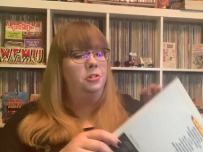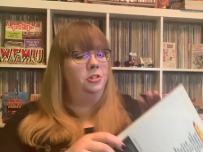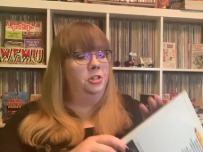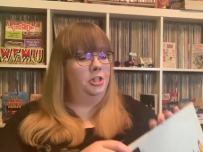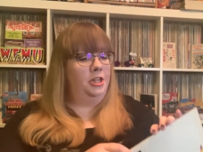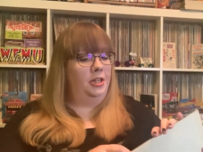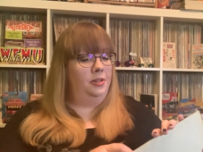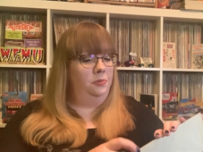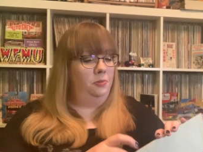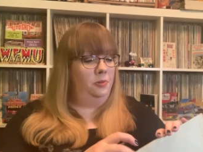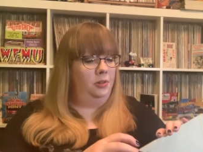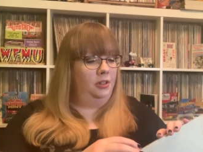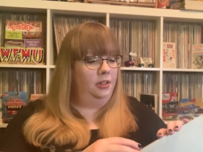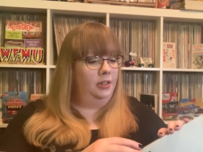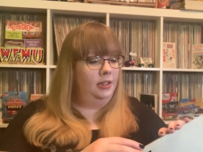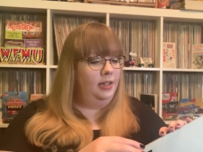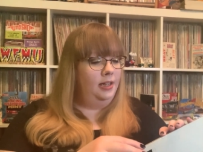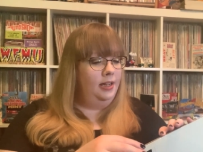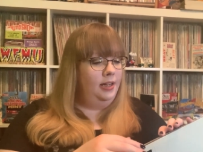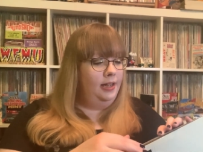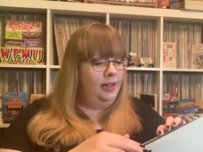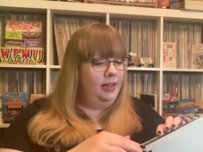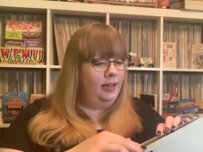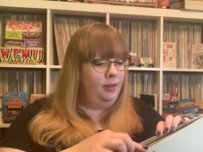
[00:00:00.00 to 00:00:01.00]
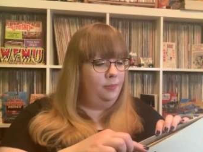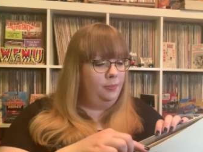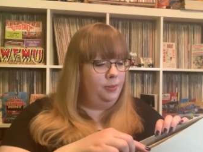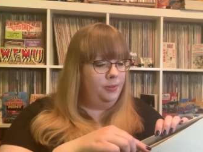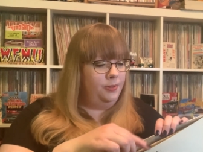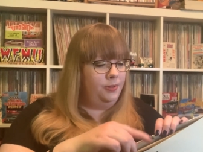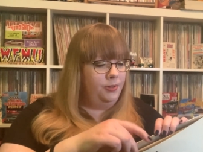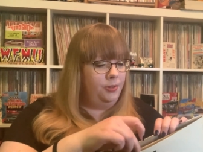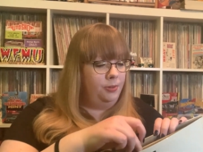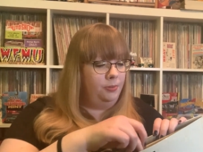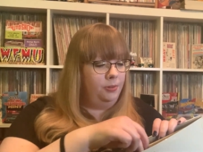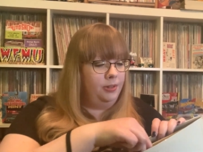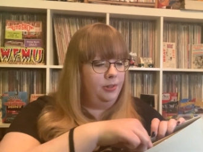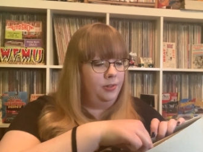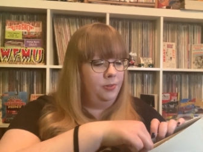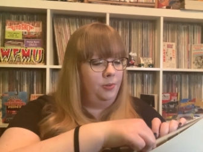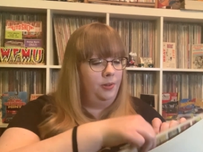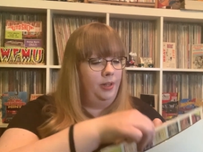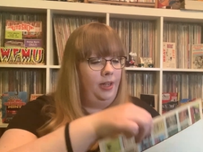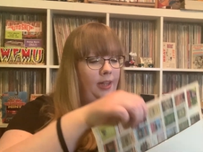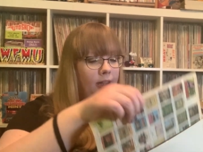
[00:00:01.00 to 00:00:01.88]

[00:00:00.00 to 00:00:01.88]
John will hip us to what's going